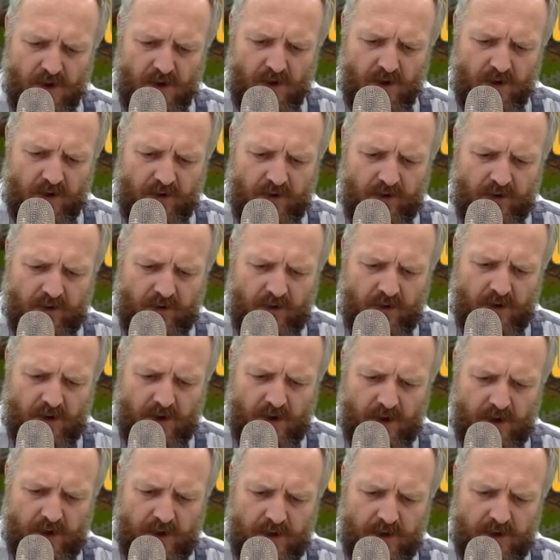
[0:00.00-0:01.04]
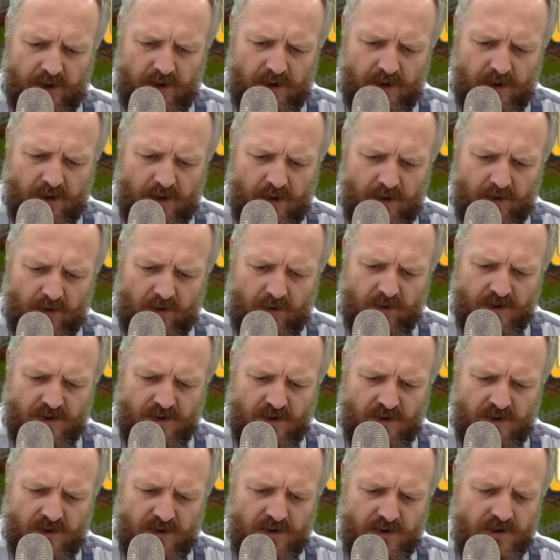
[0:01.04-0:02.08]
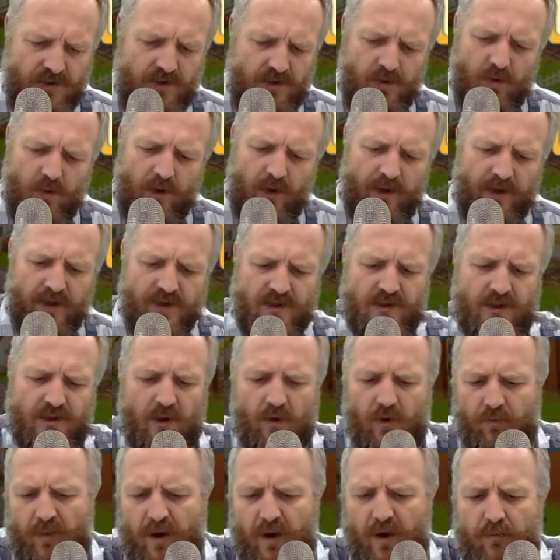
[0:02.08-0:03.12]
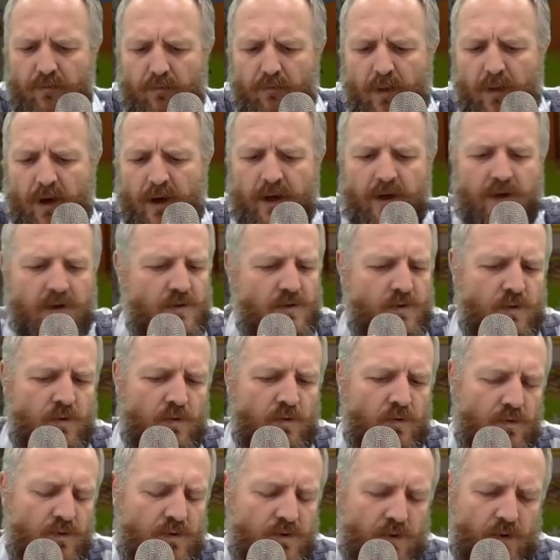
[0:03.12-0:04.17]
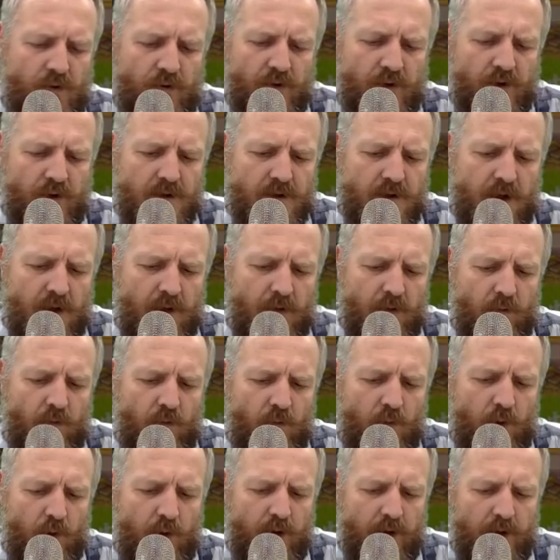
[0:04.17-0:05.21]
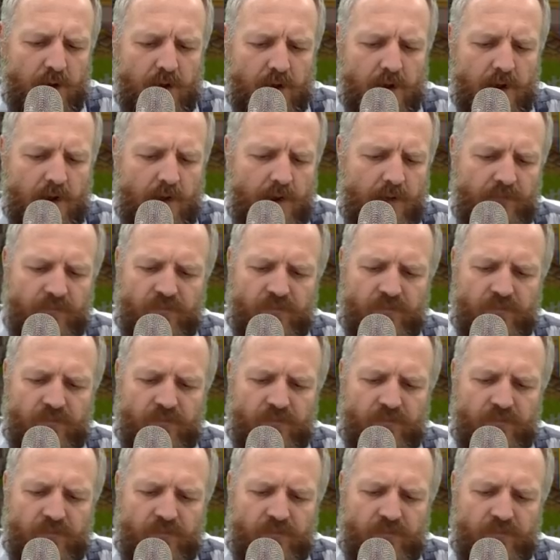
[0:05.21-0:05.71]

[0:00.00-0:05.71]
Right, now the question is, do I sell my mine tools or not, I wonder.